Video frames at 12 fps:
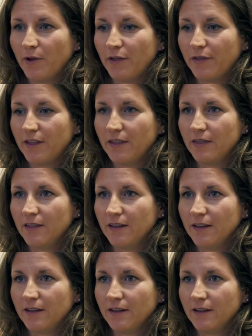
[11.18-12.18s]
within
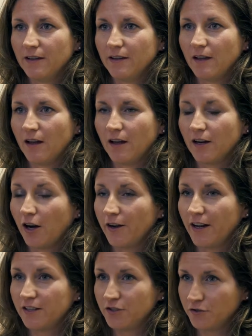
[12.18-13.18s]
the uh,
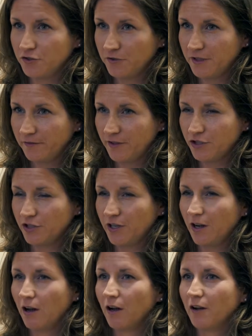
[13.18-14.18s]
cardiac surgery
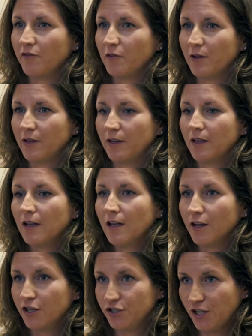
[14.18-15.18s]
division of the
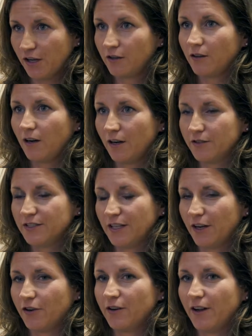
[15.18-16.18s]
Congenital Heart
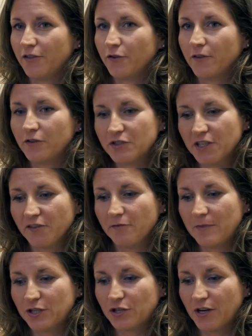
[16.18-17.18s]
Center at the University
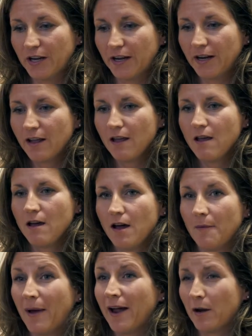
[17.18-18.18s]
of Michigan
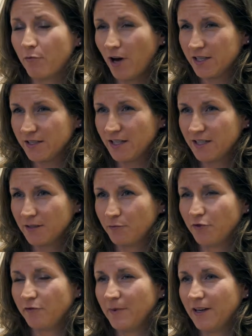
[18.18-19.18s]
um, on a process
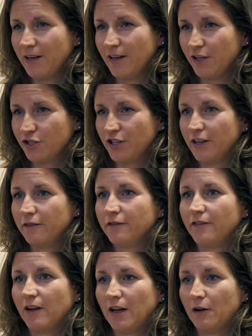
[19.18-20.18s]
improvement initiative.
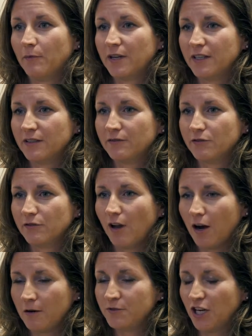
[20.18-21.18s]
Uh, we
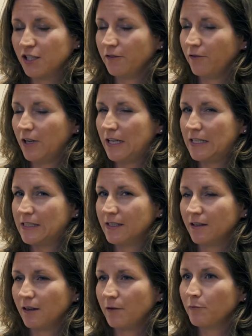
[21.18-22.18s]
our objective
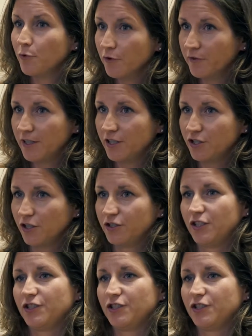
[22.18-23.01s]
was uh, improving discharge